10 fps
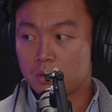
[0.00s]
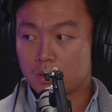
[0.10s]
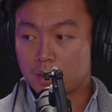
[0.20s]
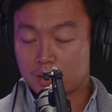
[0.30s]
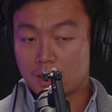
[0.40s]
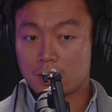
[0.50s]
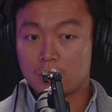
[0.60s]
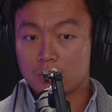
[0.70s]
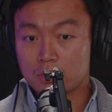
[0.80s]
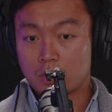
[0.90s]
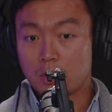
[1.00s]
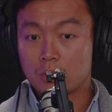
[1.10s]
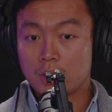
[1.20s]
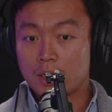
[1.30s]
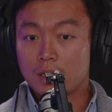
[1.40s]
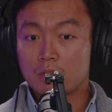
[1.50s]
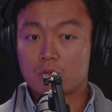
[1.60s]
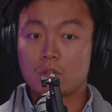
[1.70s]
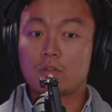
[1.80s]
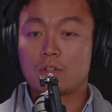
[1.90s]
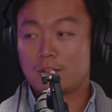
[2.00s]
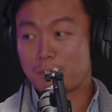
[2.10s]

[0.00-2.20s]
get diagnosed the whole day, drove her